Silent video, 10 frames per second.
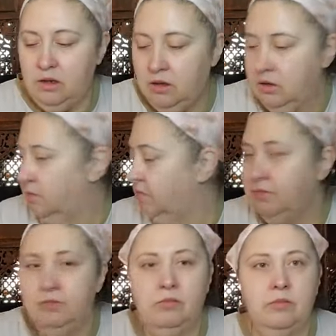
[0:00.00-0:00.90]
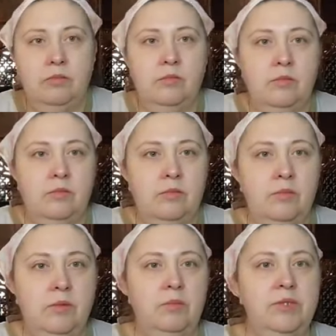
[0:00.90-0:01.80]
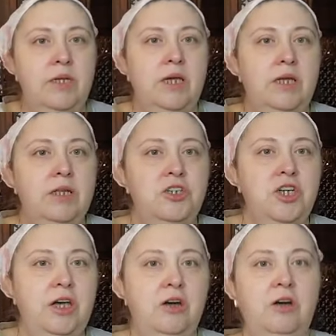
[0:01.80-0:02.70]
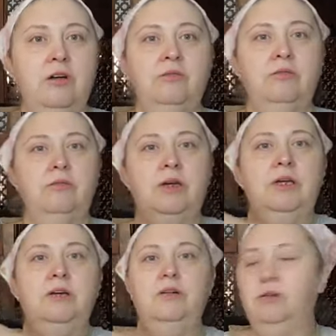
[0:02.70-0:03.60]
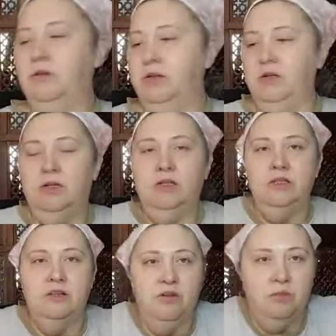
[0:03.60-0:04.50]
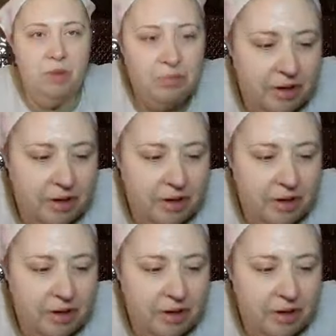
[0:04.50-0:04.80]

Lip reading: I'm sitting in a chair right here instead of on my